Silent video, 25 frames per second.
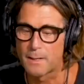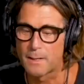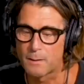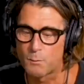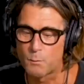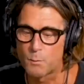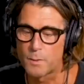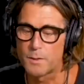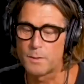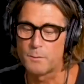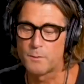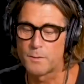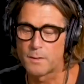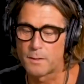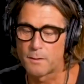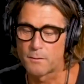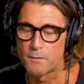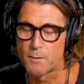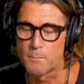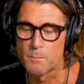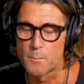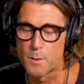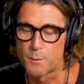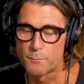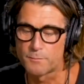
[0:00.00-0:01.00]
Like, what do you think are
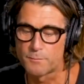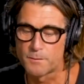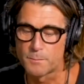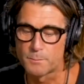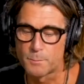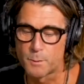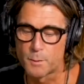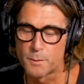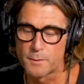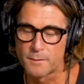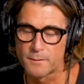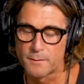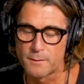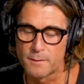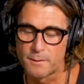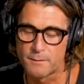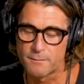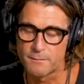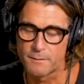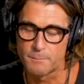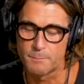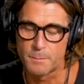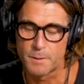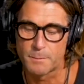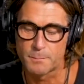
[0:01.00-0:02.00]
the most important
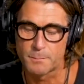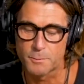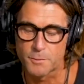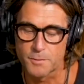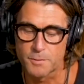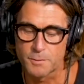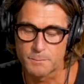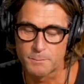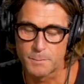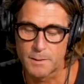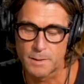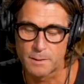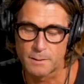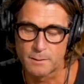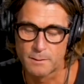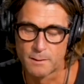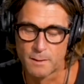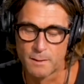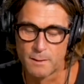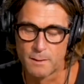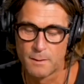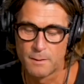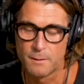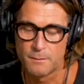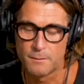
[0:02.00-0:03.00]
things that people should be
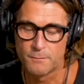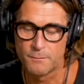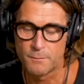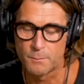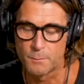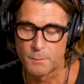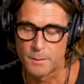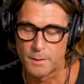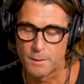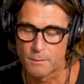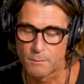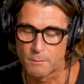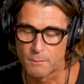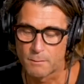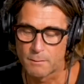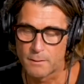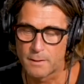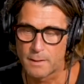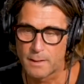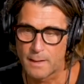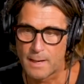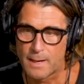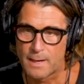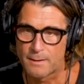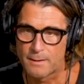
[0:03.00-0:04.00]
doing or
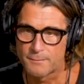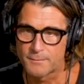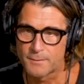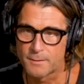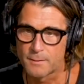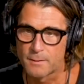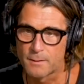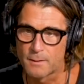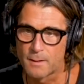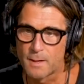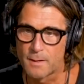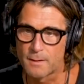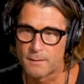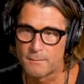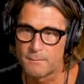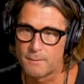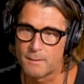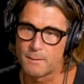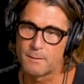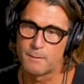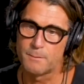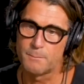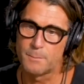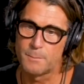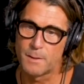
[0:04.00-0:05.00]
looking after on a
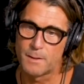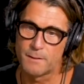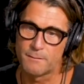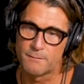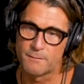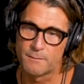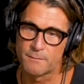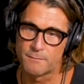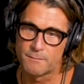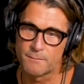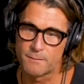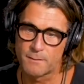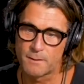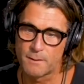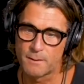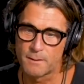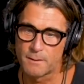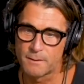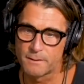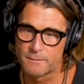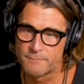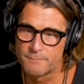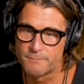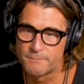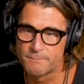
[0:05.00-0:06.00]
daily basis to
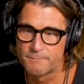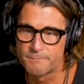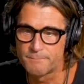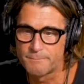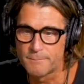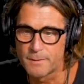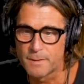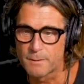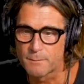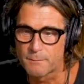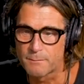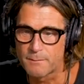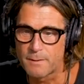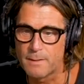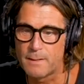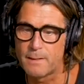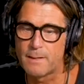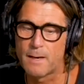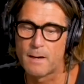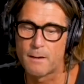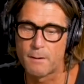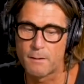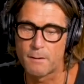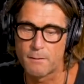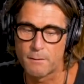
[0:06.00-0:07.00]
kind of, you know,
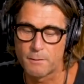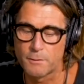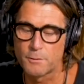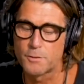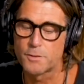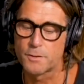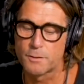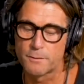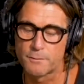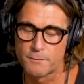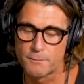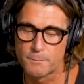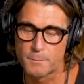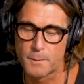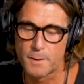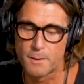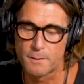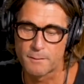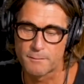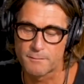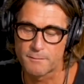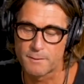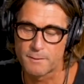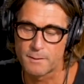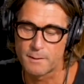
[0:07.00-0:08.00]
take out an insurance
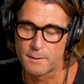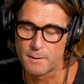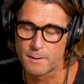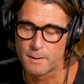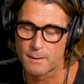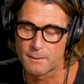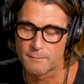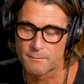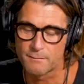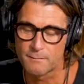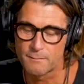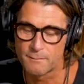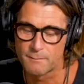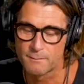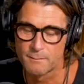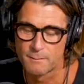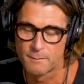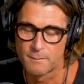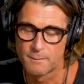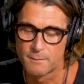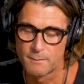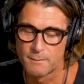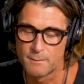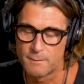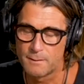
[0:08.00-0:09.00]
policy against
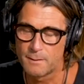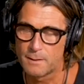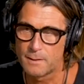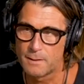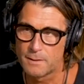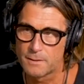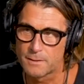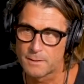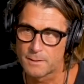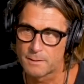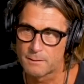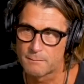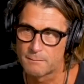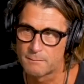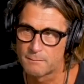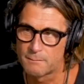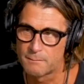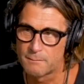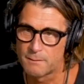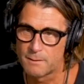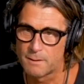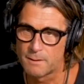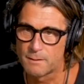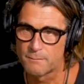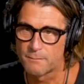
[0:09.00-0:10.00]
aging,
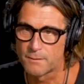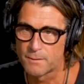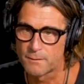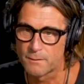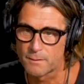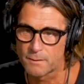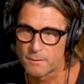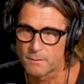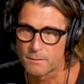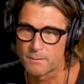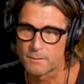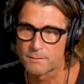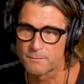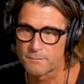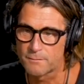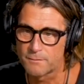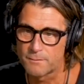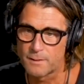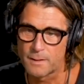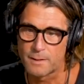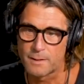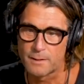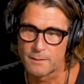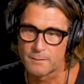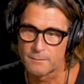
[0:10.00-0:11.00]
given the current
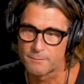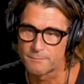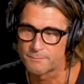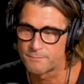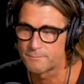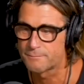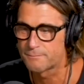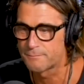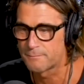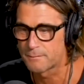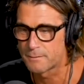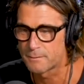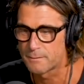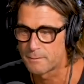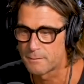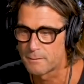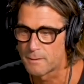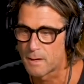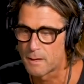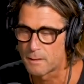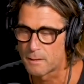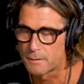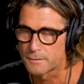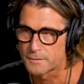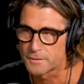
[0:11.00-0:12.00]
state of
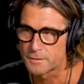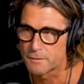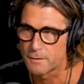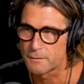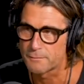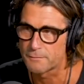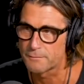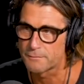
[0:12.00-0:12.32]
knowledge and